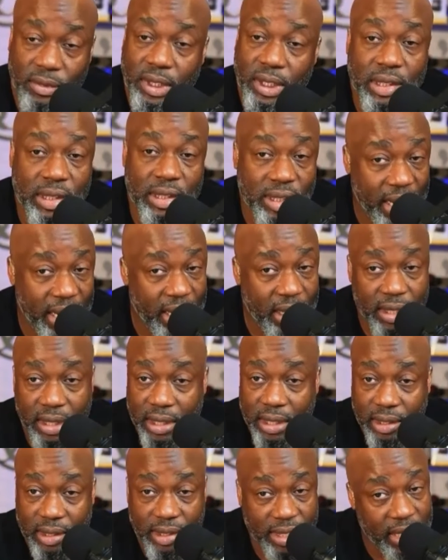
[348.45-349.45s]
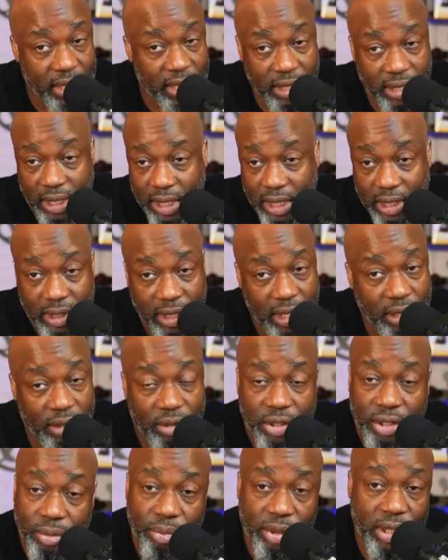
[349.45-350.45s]
say the say the things that you
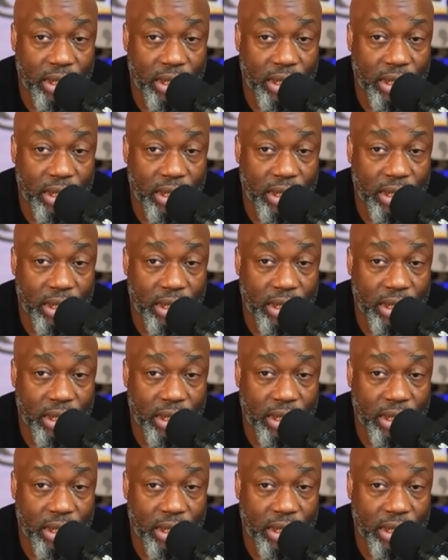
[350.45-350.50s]
should be